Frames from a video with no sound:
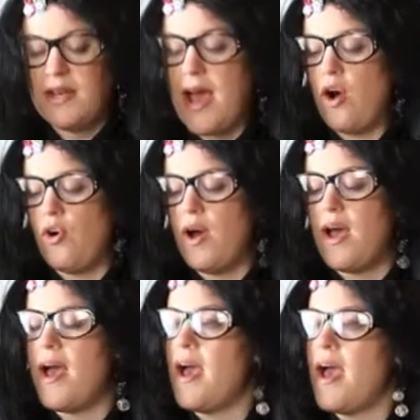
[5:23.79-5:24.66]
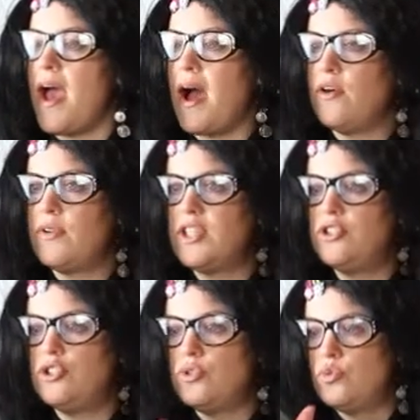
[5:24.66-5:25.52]
now, how
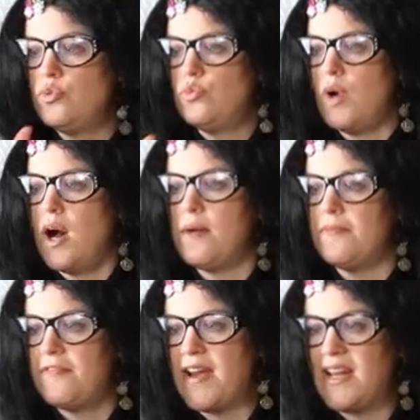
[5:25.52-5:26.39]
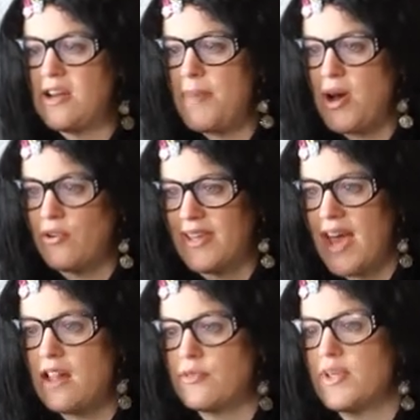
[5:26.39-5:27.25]
did you um, find out about
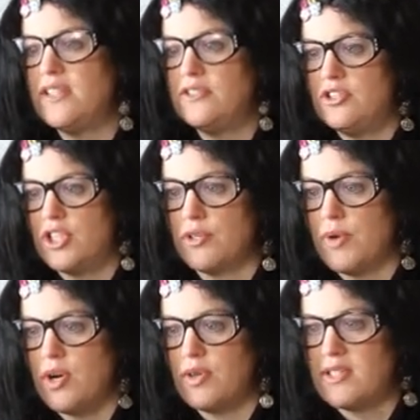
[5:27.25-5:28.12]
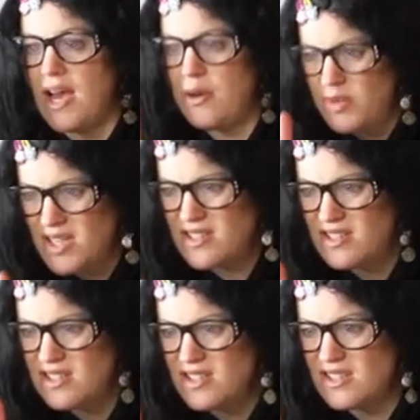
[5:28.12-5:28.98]
Gallery Zero? Is that what is
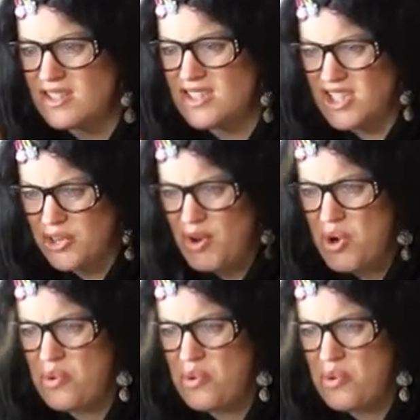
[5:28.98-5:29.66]
Zero?